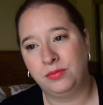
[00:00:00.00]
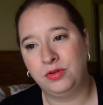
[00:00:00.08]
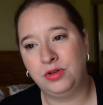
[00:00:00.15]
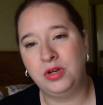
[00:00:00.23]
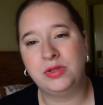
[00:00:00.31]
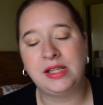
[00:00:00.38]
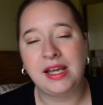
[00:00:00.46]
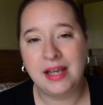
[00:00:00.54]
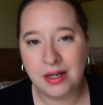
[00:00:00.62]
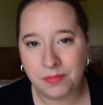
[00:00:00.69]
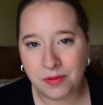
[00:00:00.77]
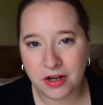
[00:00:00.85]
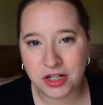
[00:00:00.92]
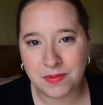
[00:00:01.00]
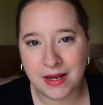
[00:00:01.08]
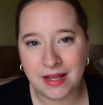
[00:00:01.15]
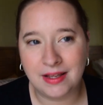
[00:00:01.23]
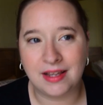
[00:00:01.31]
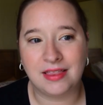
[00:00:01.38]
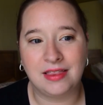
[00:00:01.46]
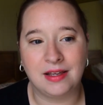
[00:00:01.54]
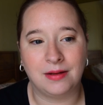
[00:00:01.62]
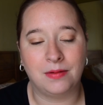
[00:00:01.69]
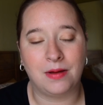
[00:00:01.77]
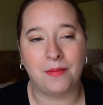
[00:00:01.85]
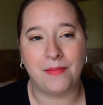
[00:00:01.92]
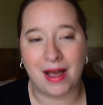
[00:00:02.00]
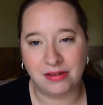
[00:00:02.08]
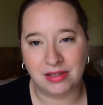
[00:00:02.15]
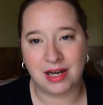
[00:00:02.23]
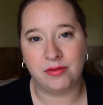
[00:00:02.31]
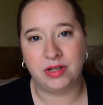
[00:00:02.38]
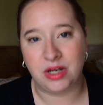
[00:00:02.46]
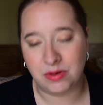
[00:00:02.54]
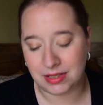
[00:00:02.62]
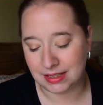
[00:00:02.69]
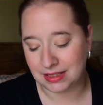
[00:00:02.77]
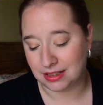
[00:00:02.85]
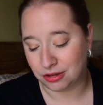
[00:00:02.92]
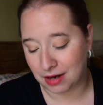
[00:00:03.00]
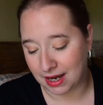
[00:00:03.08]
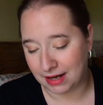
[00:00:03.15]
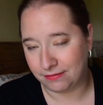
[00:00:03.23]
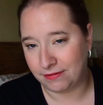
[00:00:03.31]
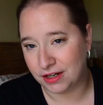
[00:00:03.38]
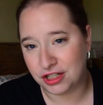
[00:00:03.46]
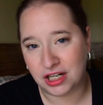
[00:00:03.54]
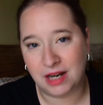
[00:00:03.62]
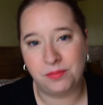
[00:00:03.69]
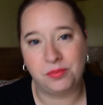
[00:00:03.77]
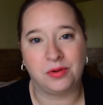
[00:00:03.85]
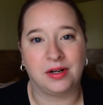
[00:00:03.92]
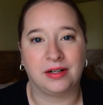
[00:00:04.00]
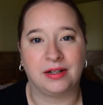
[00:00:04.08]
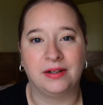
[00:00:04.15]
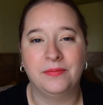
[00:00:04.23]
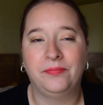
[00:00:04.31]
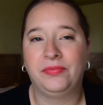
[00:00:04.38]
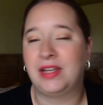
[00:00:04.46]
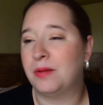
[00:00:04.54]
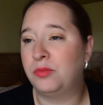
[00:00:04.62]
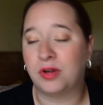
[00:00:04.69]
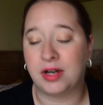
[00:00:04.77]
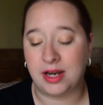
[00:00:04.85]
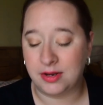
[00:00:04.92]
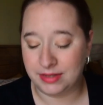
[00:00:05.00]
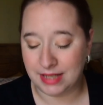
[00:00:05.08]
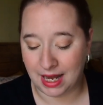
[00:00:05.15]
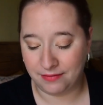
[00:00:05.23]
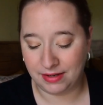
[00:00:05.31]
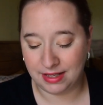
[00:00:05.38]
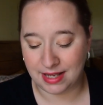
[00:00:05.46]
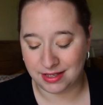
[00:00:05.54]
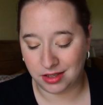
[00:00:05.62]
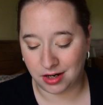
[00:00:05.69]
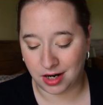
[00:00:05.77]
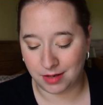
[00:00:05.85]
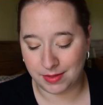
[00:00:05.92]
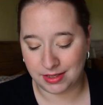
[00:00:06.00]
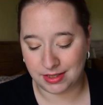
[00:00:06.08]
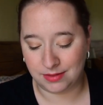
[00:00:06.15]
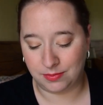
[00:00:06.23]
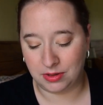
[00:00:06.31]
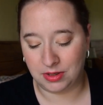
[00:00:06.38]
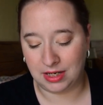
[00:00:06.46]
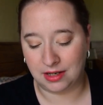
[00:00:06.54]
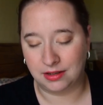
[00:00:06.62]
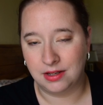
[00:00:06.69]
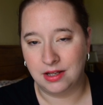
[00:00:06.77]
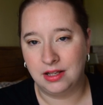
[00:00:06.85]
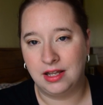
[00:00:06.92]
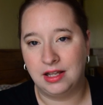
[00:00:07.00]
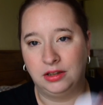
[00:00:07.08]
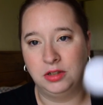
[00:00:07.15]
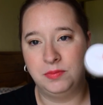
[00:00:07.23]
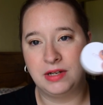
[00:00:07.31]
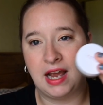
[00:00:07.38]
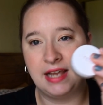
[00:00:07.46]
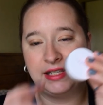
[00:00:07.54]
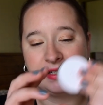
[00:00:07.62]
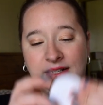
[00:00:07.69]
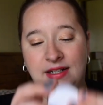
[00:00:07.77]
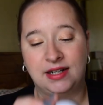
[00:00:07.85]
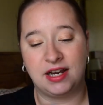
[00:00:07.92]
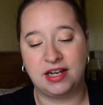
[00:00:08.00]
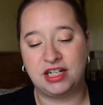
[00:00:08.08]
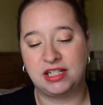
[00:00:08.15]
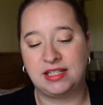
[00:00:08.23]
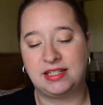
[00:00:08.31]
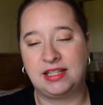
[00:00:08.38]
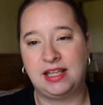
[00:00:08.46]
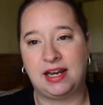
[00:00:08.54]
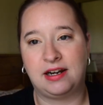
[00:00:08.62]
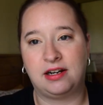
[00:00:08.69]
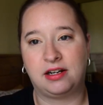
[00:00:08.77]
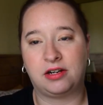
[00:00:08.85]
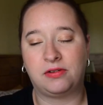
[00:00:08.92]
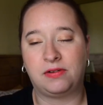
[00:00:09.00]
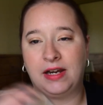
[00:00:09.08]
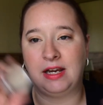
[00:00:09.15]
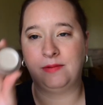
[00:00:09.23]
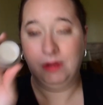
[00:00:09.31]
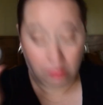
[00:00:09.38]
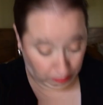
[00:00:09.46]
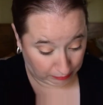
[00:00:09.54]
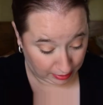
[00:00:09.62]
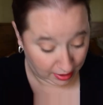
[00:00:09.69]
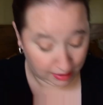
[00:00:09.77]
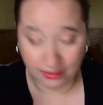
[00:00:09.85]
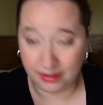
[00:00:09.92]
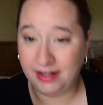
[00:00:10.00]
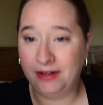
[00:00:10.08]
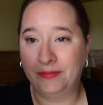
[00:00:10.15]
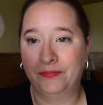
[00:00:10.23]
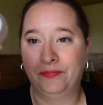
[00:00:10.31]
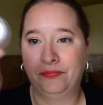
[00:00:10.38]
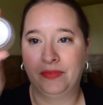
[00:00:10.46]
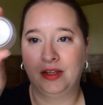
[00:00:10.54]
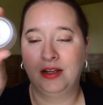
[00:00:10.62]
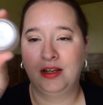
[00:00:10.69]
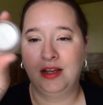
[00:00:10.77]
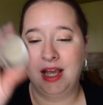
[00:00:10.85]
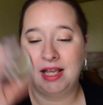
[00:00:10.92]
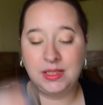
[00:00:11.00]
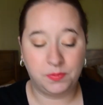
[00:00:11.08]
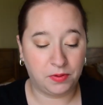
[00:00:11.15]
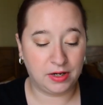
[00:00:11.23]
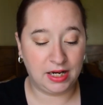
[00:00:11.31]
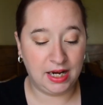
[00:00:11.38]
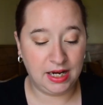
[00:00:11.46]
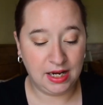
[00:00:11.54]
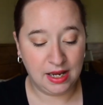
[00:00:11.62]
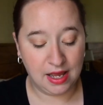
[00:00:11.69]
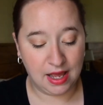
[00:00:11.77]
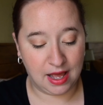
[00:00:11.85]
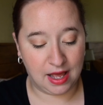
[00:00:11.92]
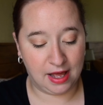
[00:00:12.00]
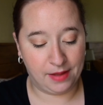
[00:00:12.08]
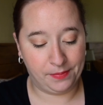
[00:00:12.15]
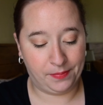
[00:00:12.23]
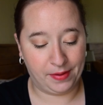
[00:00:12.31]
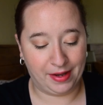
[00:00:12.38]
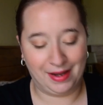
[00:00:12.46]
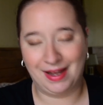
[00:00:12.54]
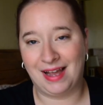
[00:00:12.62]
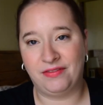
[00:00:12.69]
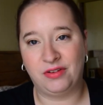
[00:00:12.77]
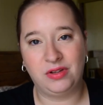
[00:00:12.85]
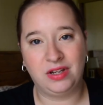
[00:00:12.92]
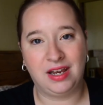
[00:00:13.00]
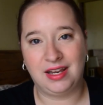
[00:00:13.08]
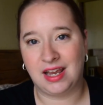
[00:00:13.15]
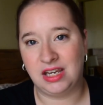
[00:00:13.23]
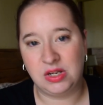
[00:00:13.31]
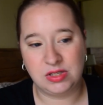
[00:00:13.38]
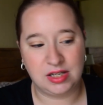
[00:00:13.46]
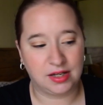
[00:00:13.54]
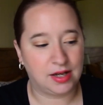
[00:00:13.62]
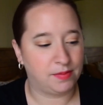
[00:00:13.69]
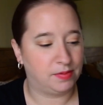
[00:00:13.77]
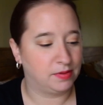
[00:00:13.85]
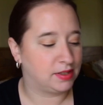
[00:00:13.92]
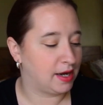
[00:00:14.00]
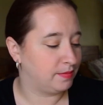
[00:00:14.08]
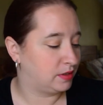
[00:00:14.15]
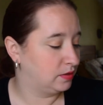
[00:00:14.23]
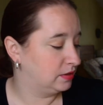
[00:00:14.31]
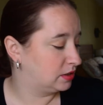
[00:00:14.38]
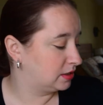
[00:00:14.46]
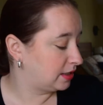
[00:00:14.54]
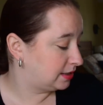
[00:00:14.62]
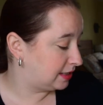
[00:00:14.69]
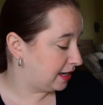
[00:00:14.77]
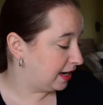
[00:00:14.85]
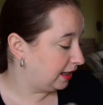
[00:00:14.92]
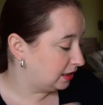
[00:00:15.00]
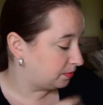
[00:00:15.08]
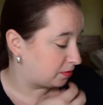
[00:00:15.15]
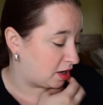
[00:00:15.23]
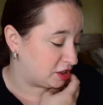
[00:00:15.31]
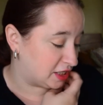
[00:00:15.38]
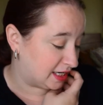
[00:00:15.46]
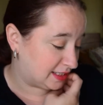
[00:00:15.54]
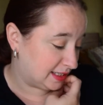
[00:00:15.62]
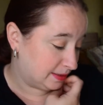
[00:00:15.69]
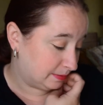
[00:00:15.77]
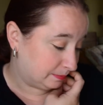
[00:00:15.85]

using it in a Project Pan, like the amount that I would use it to try to finish it up or get more use out of it. And that's the Armis Beauty Illuminizer. It's just their cream color. It's pretty, but I've only, again, used it a couple times. So it's staying in the project.